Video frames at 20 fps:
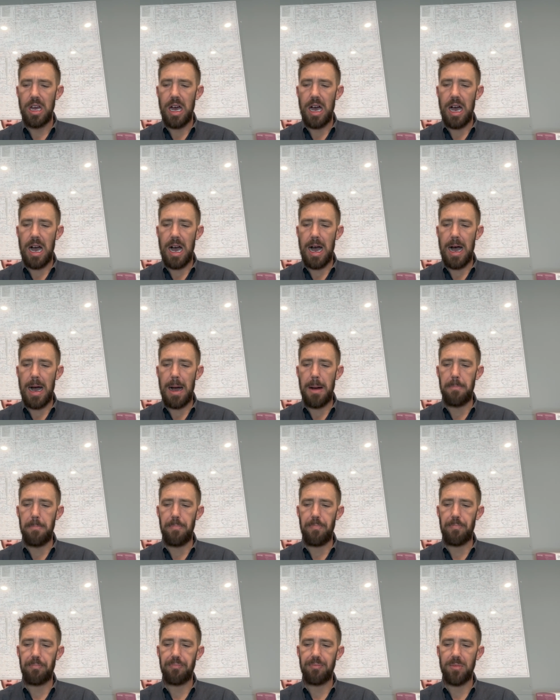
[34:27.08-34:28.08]

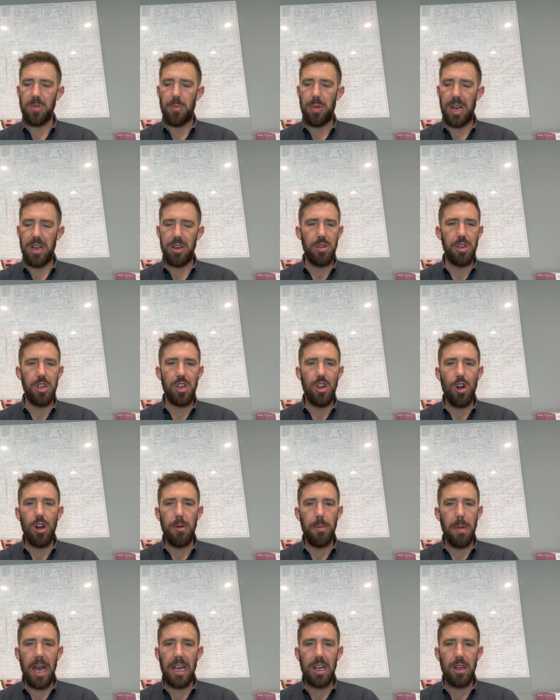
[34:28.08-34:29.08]
um, but I do
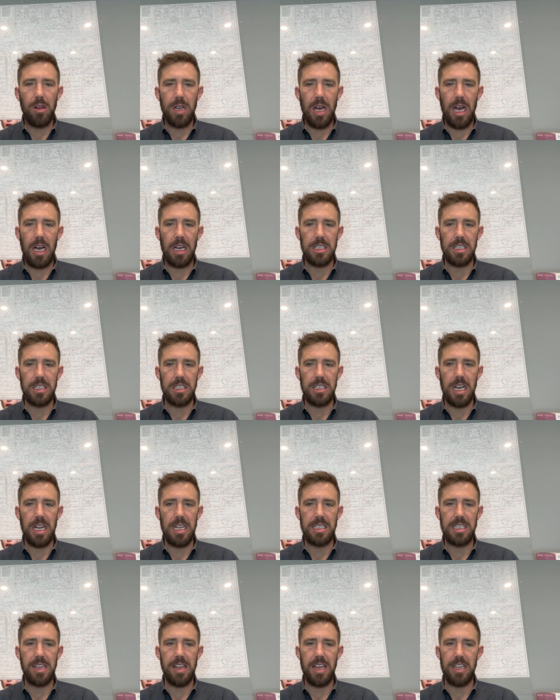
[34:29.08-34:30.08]
urine mycotoxins, and
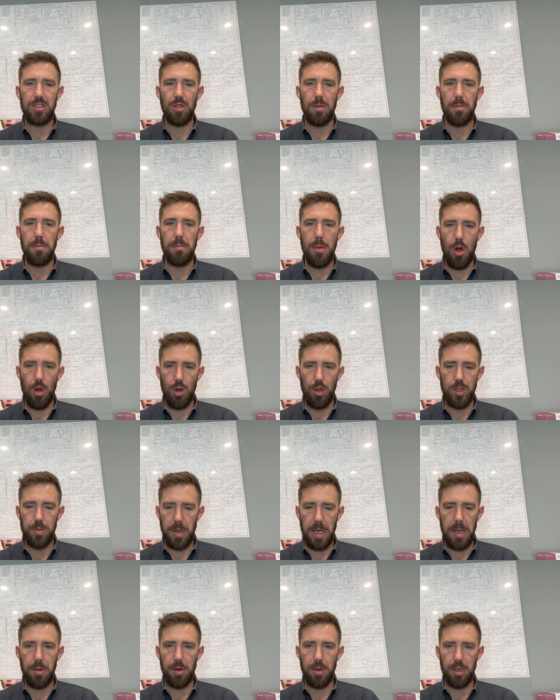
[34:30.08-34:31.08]
I'd say that's what mm-hmm. most
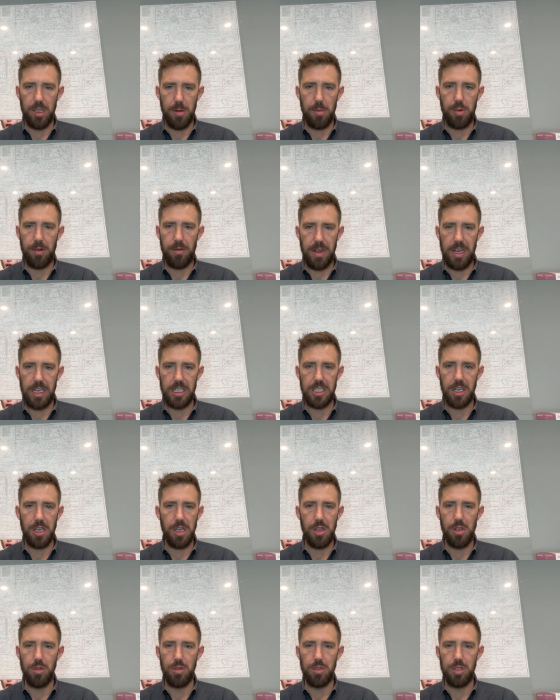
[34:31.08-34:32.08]
people in the profession
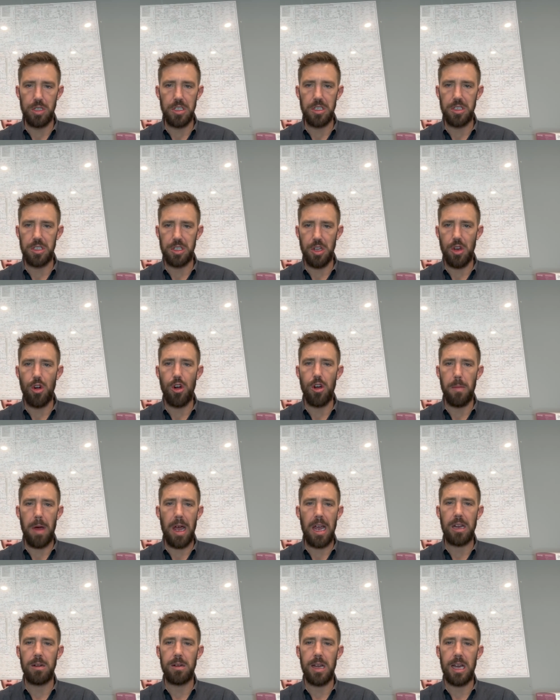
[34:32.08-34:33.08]
use is urine
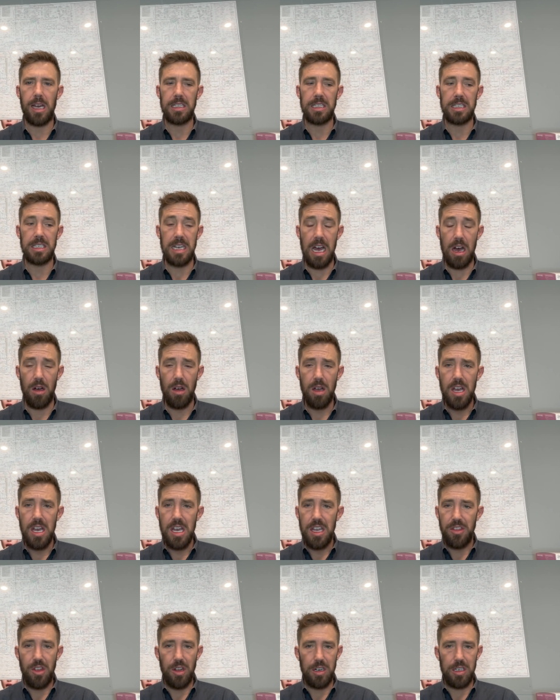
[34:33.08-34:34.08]
mycotoxins. Now,
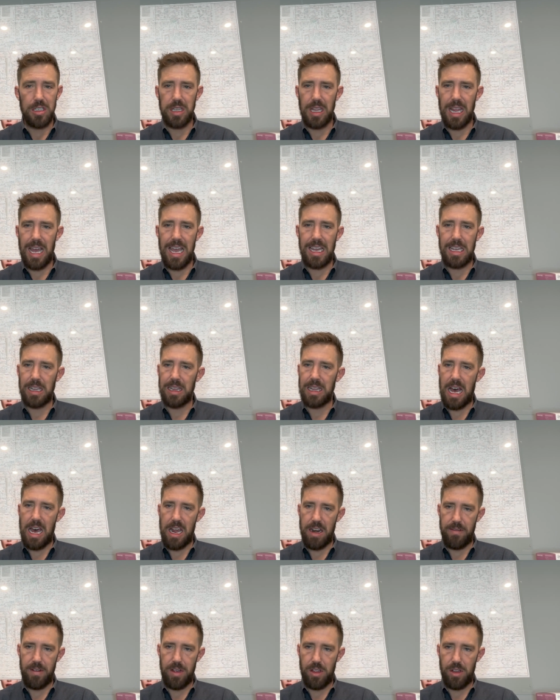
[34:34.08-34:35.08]
there's like a
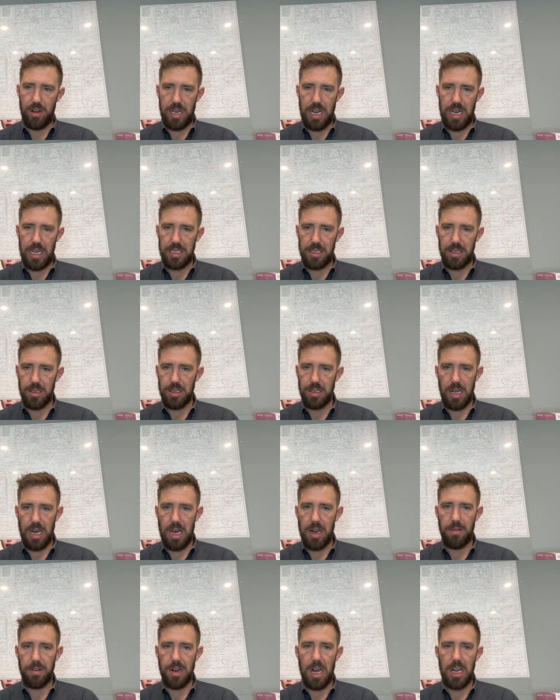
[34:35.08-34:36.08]
lot of other tests. There's a
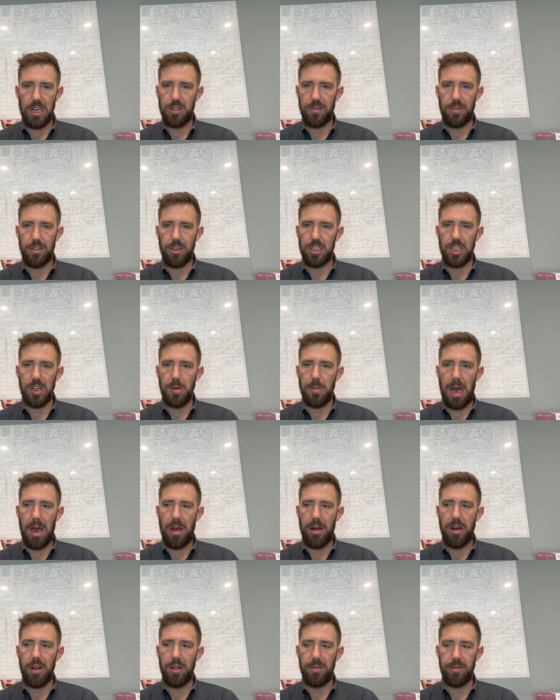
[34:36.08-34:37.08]
lot of controversy
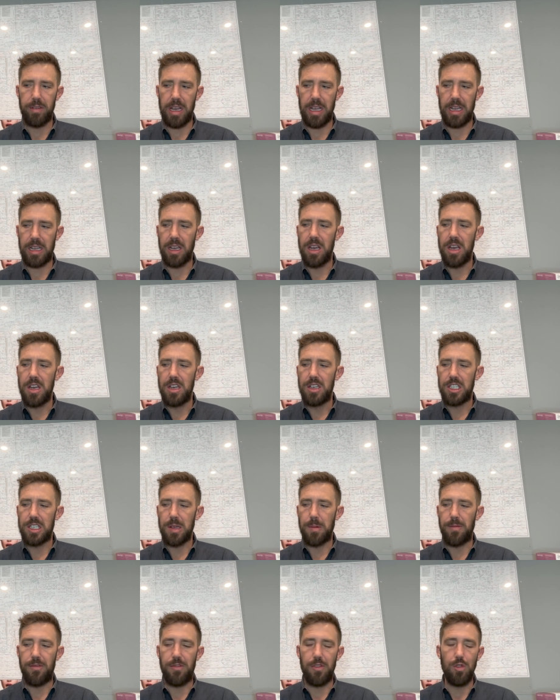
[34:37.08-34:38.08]
about it of like
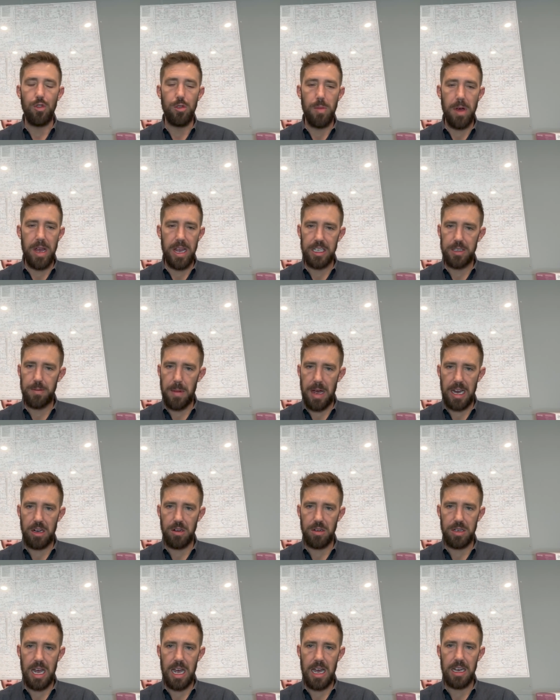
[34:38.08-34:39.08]
some food based
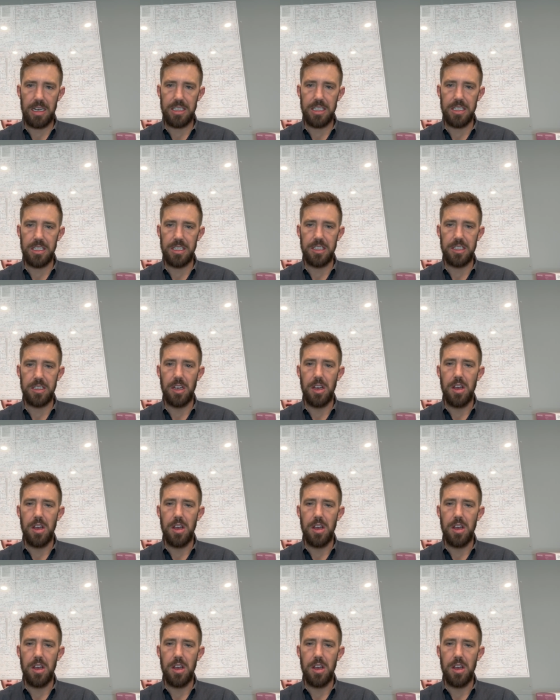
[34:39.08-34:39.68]
mycotoxins.